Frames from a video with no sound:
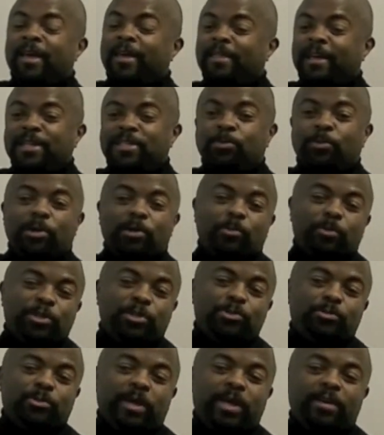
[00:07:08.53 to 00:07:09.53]
That's one we
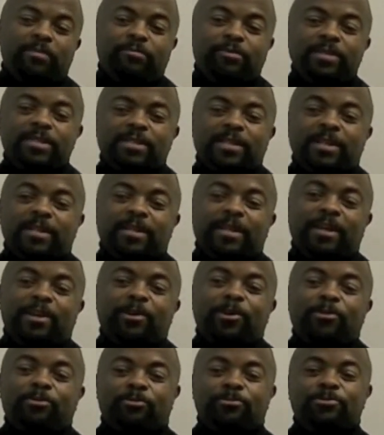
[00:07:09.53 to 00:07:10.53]
do every Sunday
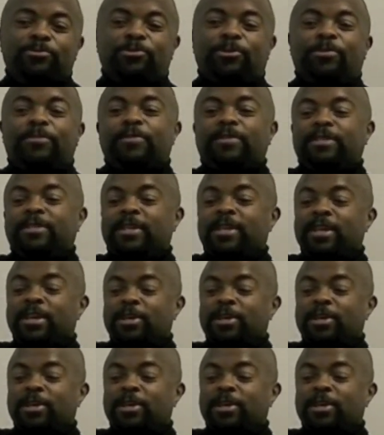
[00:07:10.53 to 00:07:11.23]
all through service.